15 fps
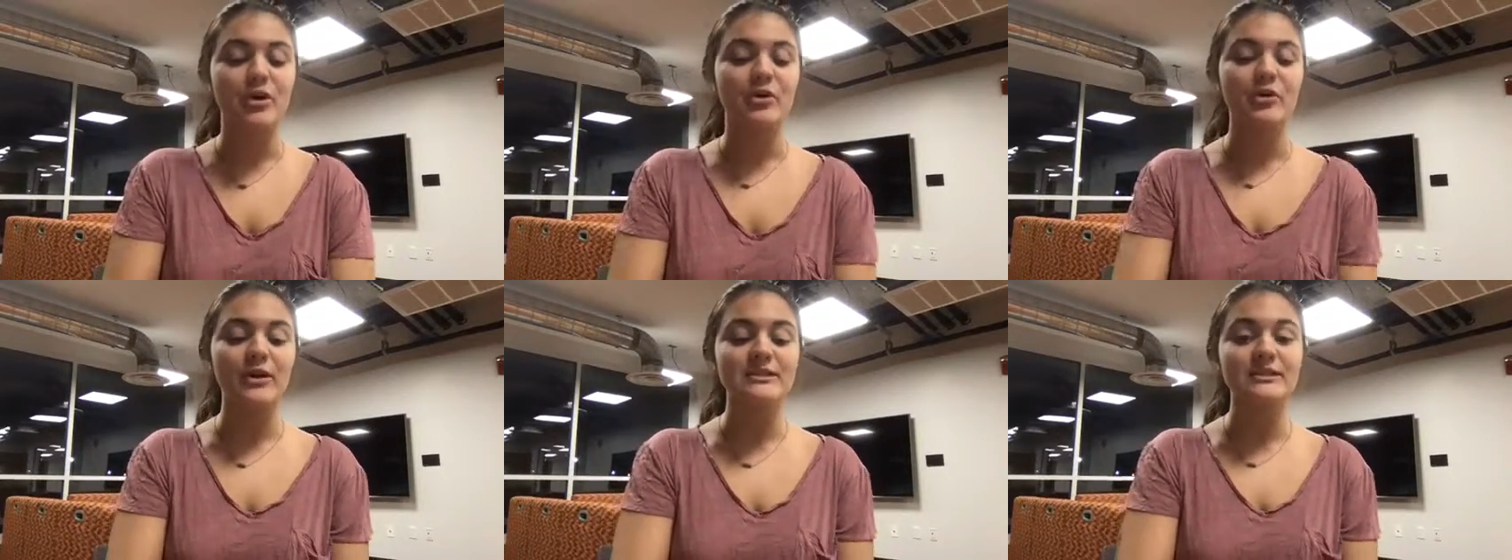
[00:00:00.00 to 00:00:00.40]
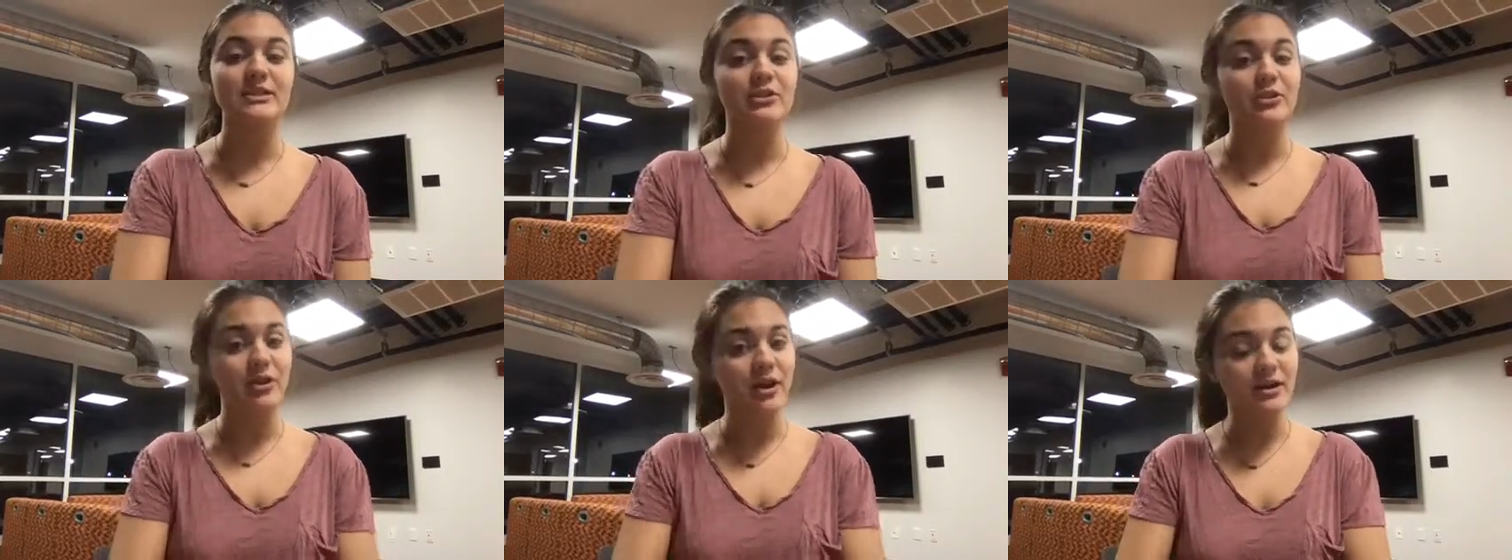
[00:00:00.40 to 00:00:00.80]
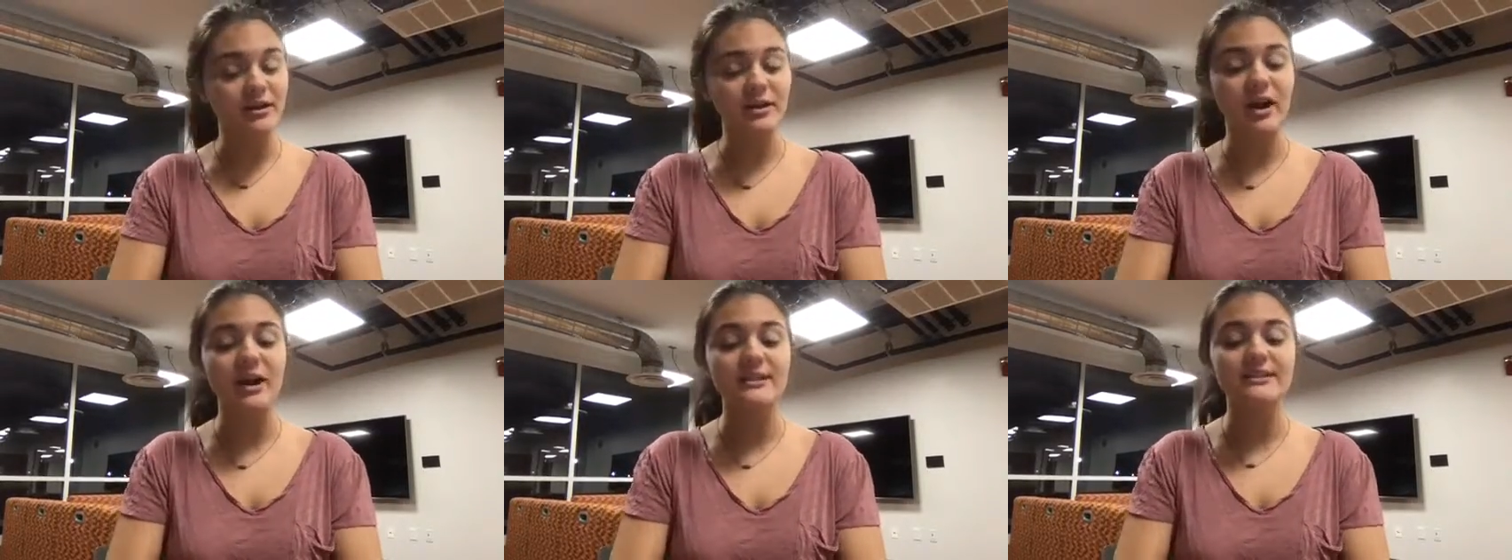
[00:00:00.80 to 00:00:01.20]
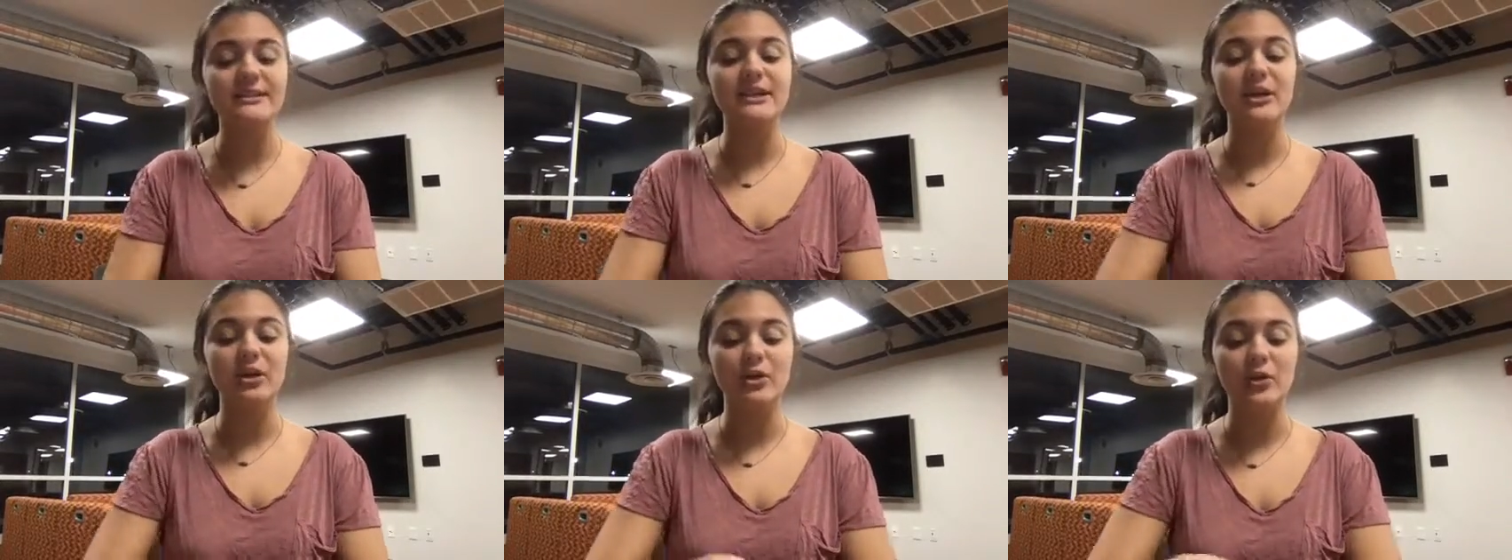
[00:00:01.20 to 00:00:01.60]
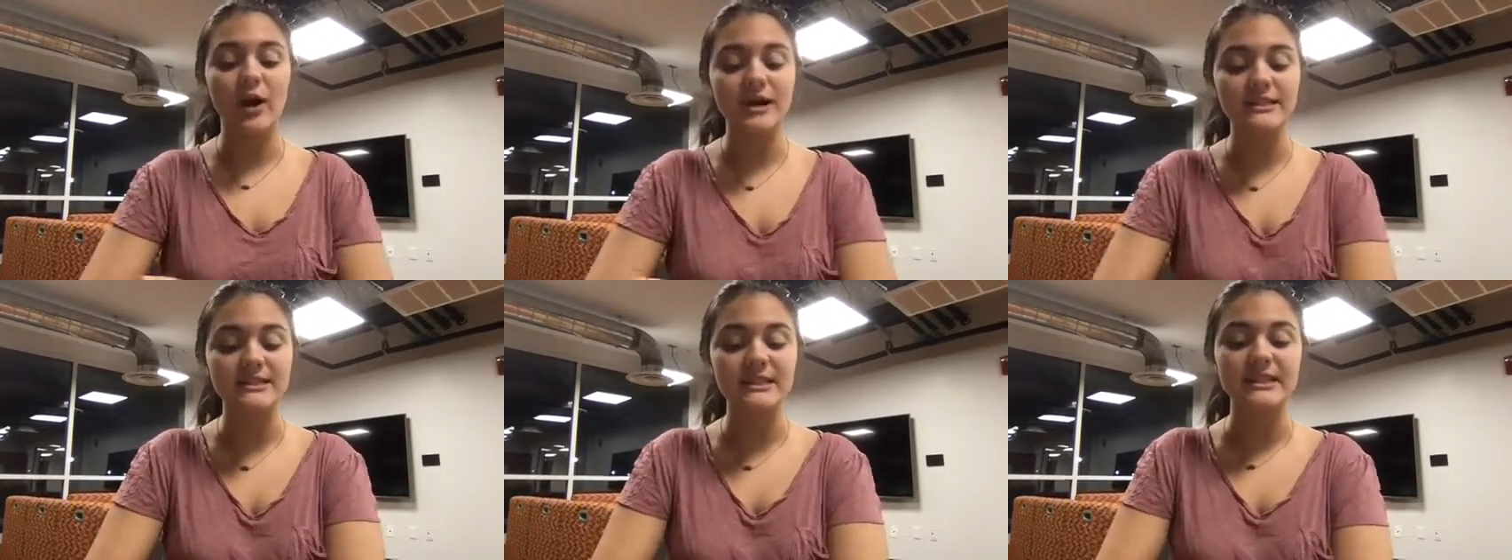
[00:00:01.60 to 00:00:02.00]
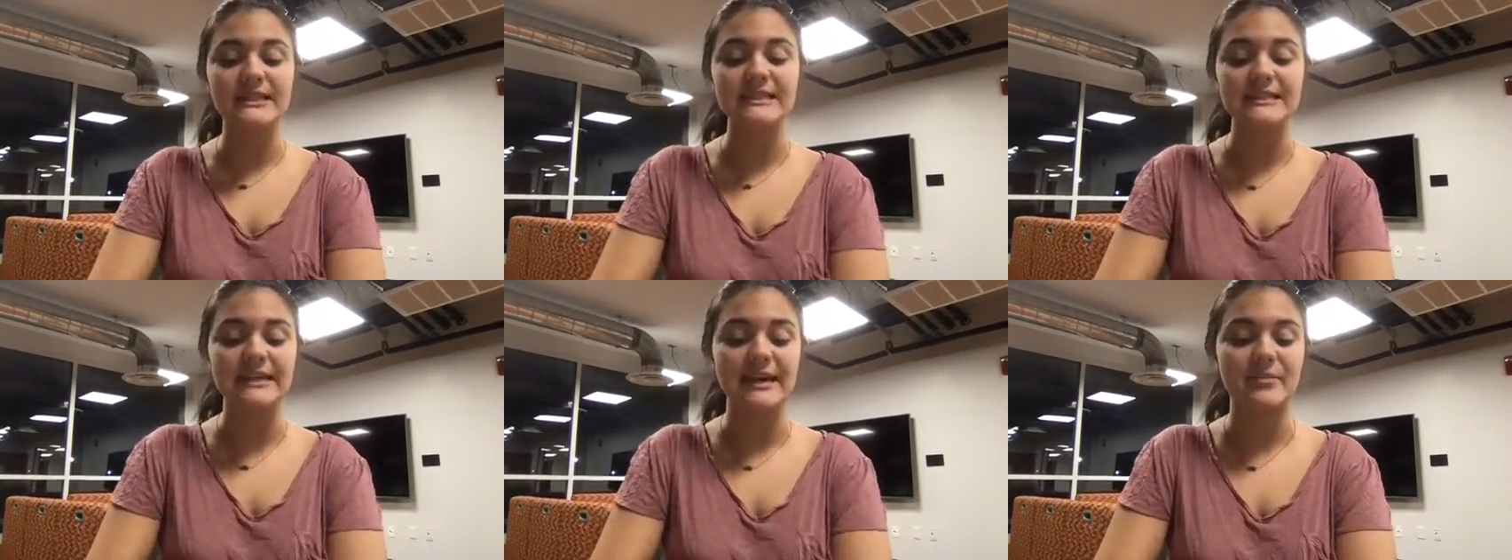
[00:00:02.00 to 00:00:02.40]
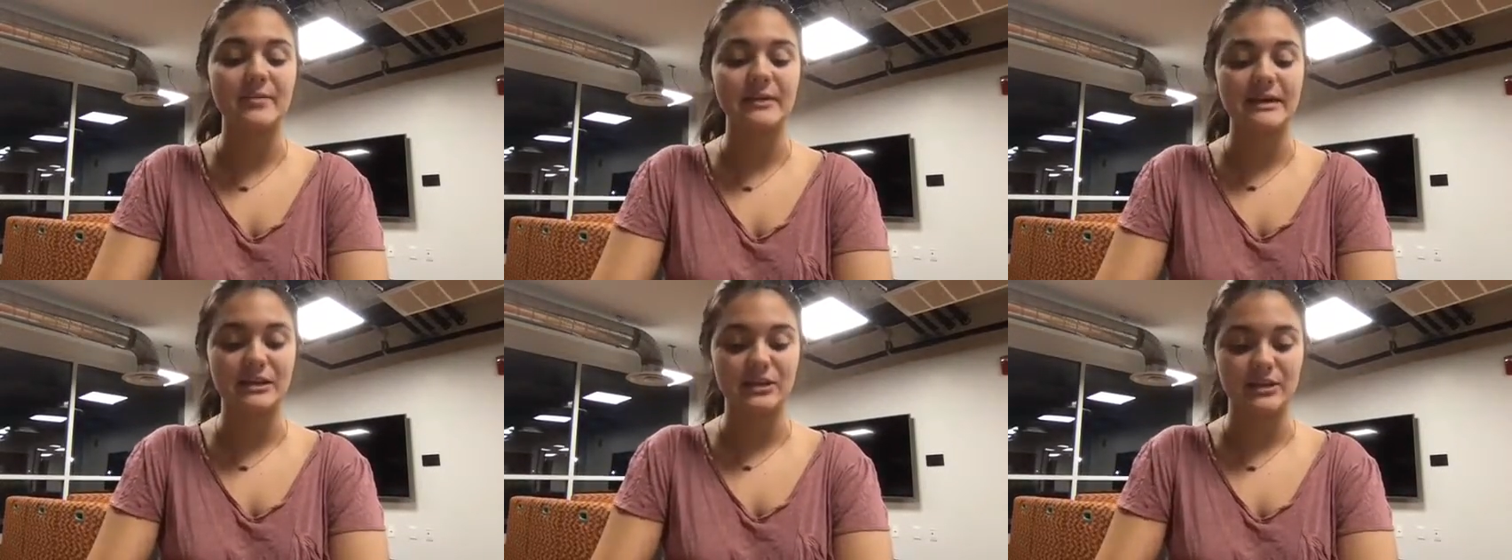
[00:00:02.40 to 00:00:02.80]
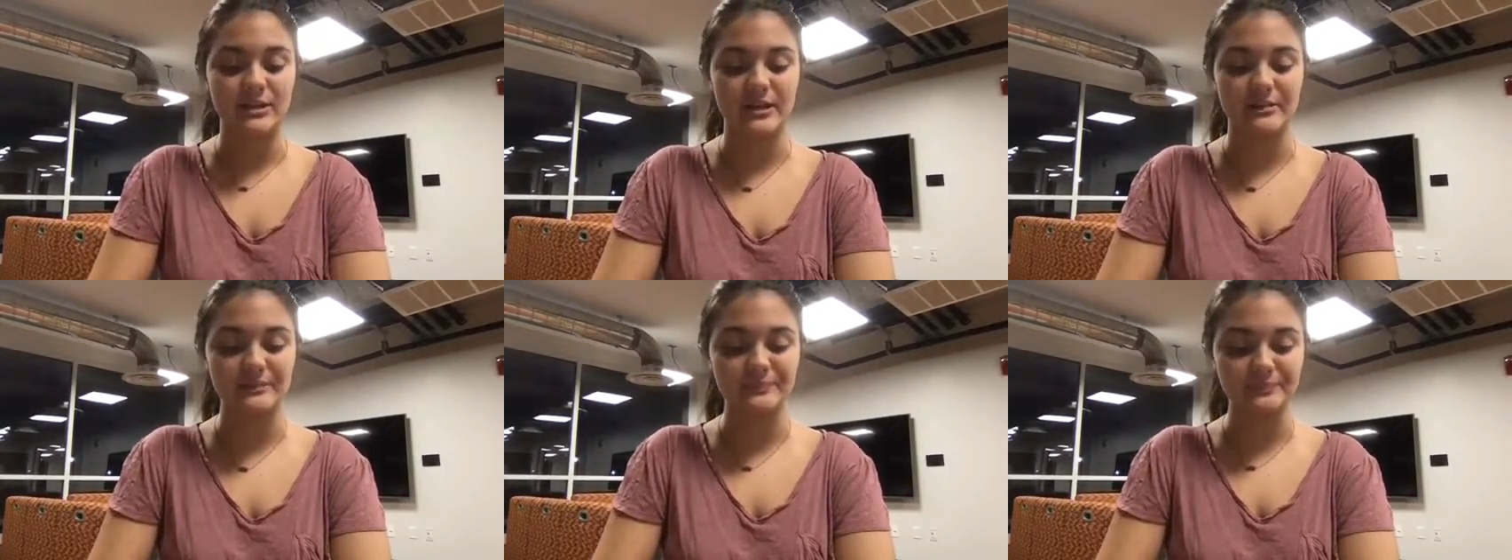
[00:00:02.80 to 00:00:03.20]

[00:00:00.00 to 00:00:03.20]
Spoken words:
causing cross-contamination.